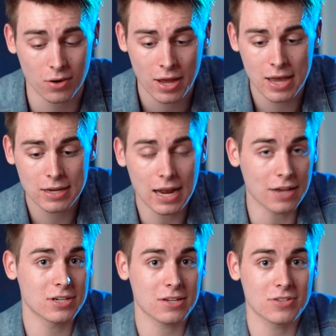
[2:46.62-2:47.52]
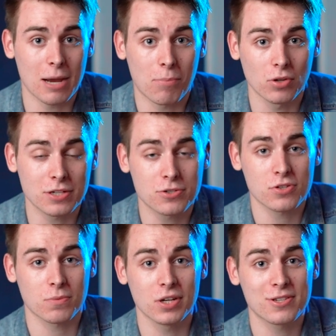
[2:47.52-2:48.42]
So as an example, let's do
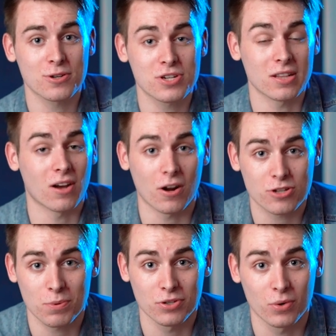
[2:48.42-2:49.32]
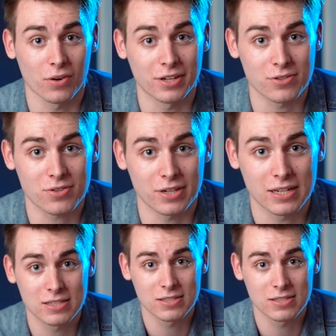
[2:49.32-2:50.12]
some research in the entrepreneurial industry.